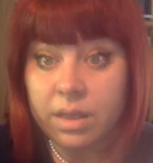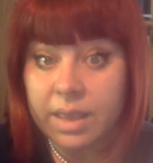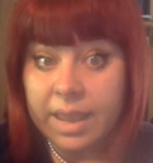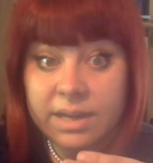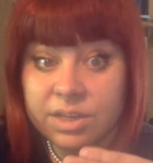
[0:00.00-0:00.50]

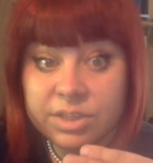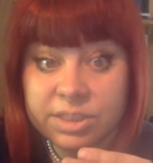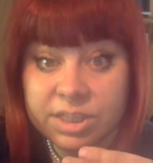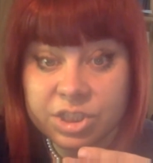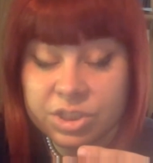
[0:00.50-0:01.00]
any
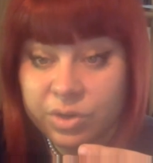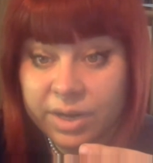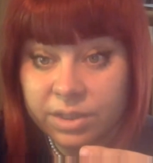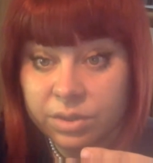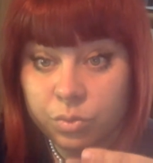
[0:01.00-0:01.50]
restrictions
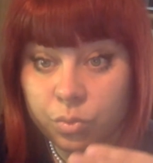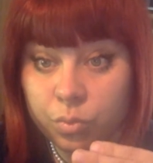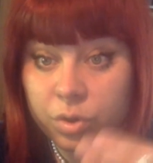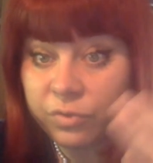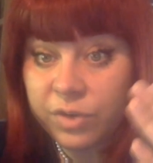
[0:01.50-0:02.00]
related to
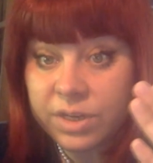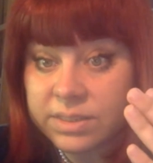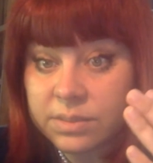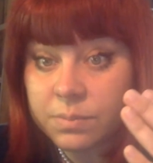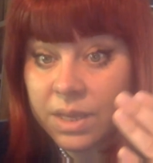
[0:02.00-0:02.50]
what
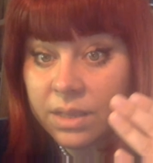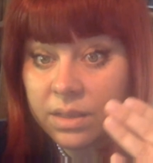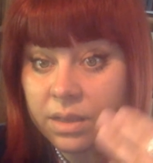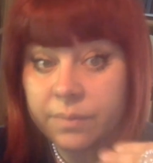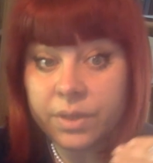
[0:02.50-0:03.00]
Venus is
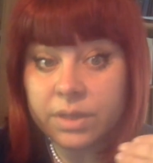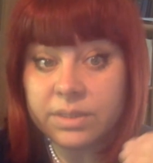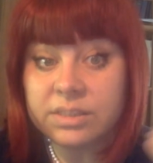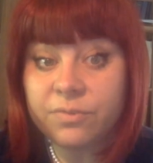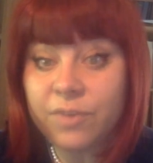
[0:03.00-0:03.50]
meaning. It
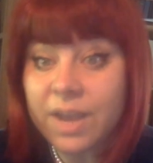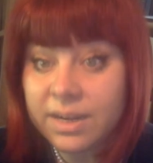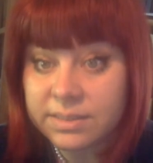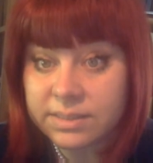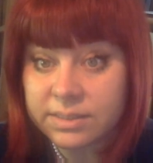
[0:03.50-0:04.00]
is
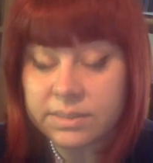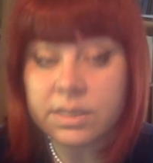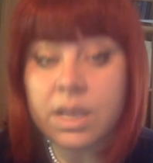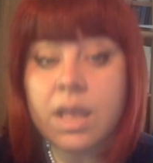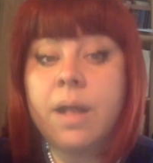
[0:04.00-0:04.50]

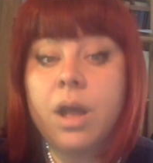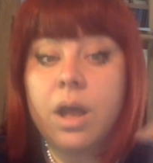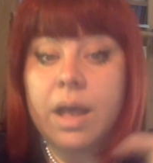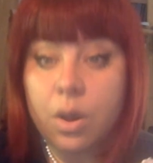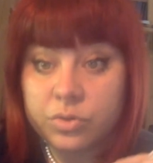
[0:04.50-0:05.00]
finances.
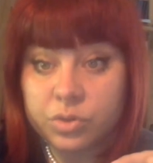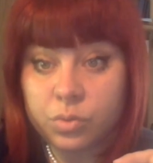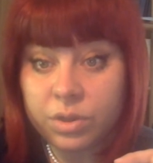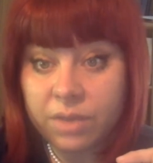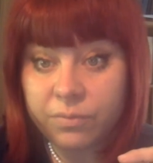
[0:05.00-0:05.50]
Also,
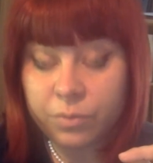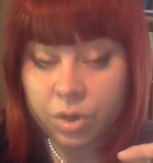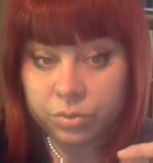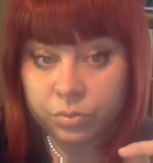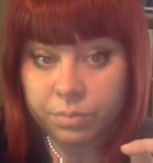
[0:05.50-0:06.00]
what I
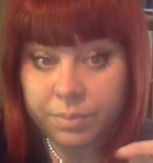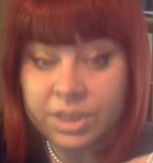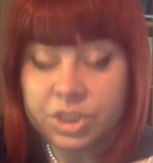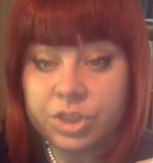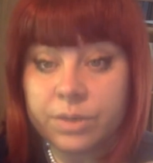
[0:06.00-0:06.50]
forgot to
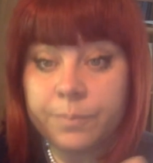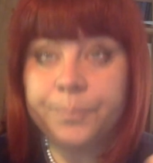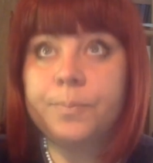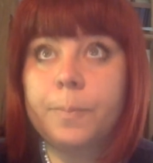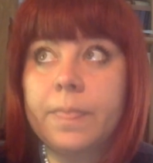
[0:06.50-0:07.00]
mention
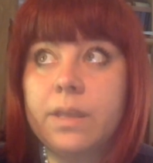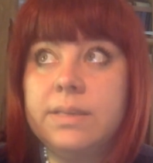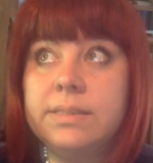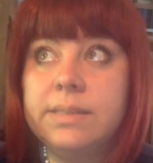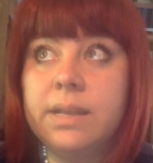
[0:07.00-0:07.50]

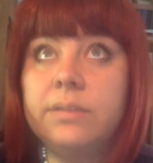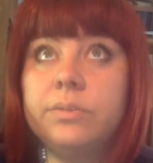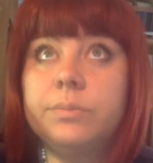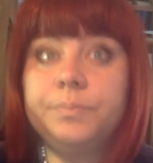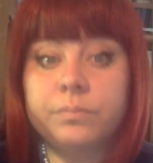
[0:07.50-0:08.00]
is
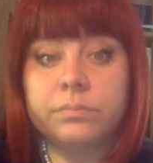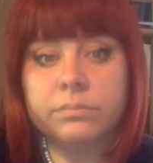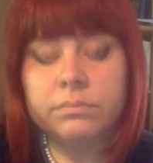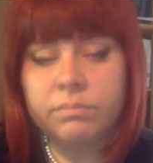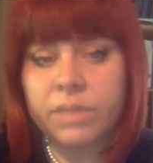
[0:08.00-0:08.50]
that
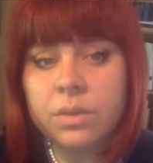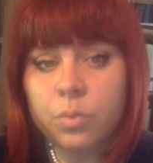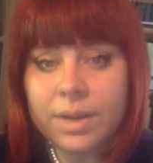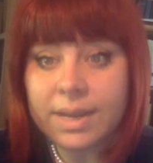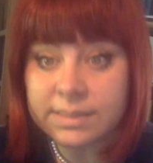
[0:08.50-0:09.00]

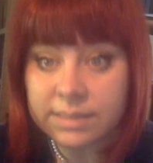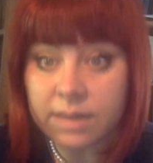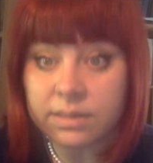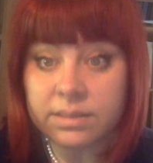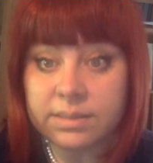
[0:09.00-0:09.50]
when I
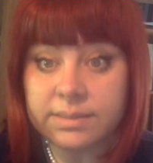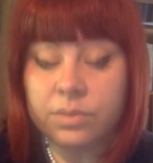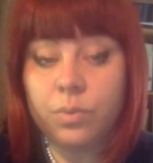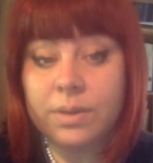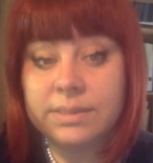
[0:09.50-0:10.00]
started is
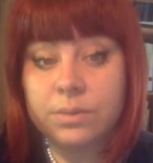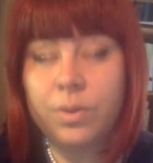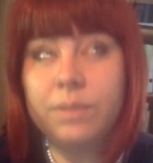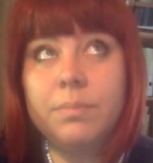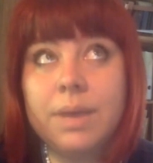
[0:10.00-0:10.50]
that when
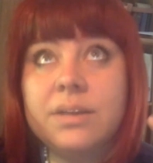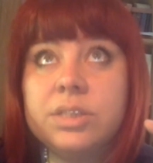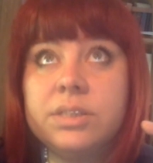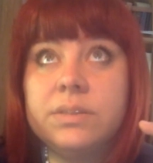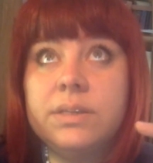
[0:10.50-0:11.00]
when
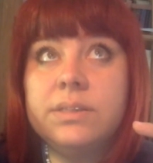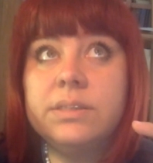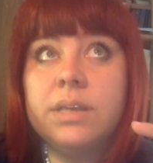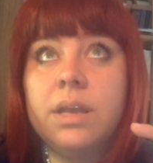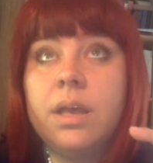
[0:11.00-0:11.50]
Mars
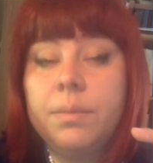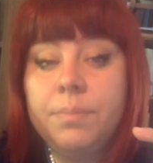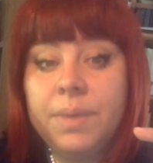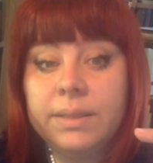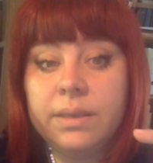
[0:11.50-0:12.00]
is
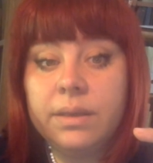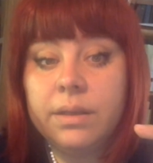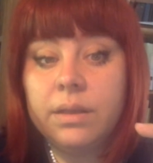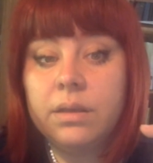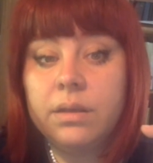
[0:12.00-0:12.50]
meeting
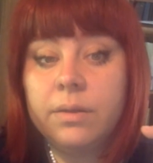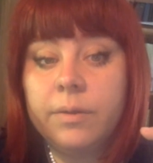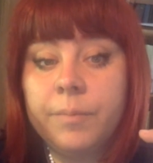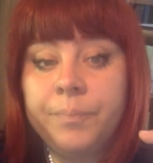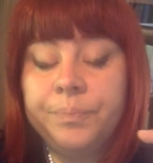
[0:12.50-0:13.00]

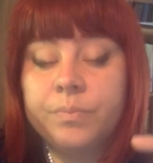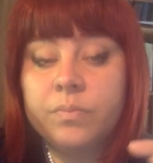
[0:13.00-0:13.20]
um,